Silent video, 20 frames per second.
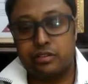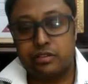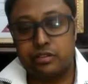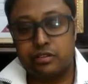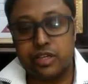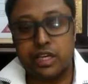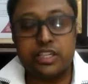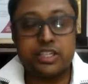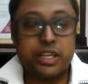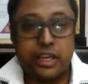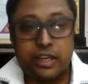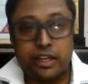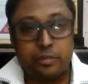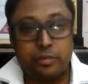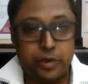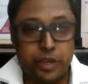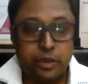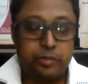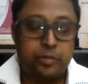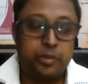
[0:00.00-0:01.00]
such kind of
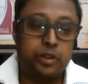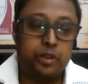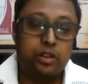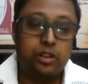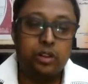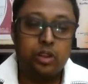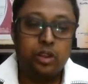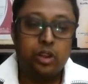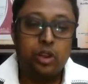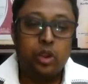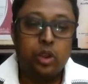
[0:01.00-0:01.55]
people